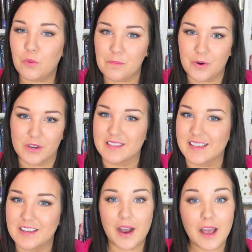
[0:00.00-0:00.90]
What book is
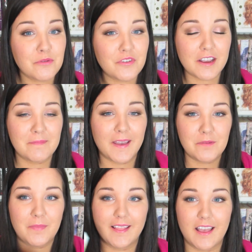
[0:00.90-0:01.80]
it? I would
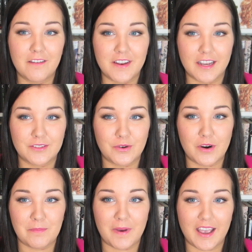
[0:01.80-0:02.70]
recommend My Life Next
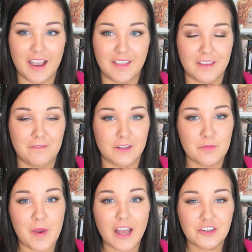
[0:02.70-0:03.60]
Door by Huntley
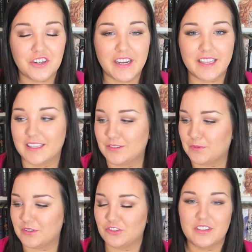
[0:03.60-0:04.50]
Fitzpatrick. This
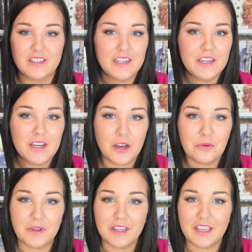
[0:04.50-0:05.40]
was just a
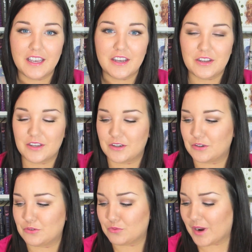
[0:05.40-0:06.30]
really
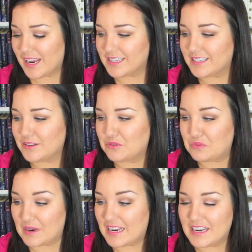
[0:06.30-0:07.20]
great
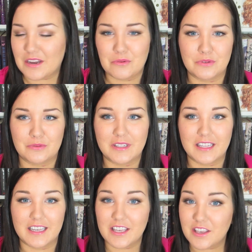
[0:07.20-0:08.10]
read. It was
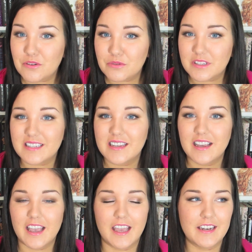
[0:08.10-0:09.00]
really cute,
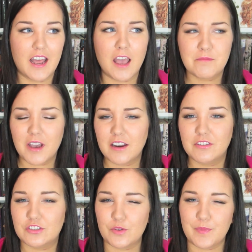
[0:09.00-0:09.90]
and I'm kind of
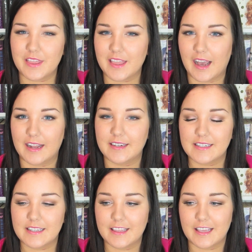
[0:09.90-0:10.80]
assuming that
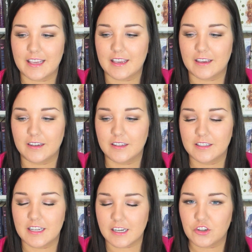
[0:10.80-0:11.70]
the
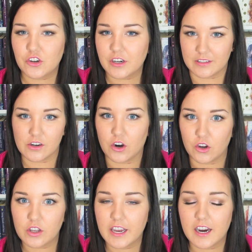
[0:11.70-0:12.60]
teenager is a
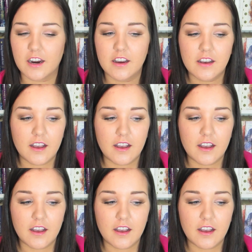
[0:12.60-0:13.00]
girl here.